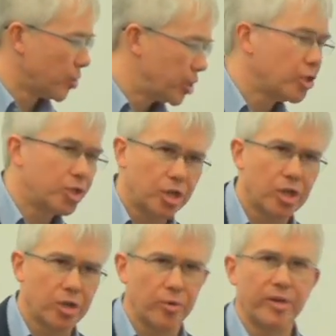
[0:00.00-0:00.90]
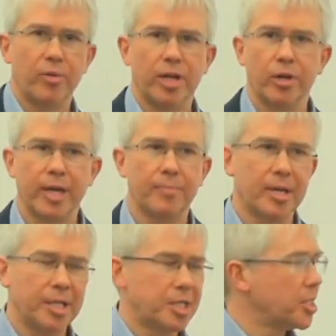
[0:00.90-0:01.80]
good to know if we're going in
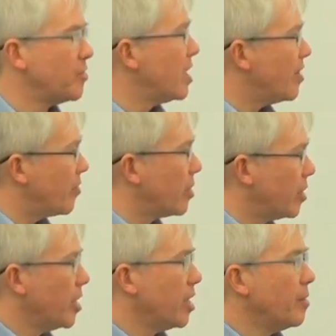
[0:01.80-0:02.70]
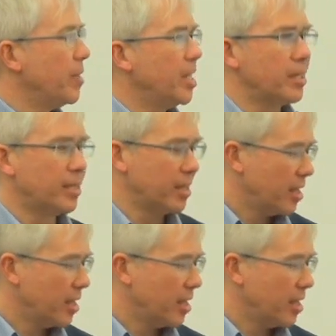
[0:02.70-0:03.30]
places that have never been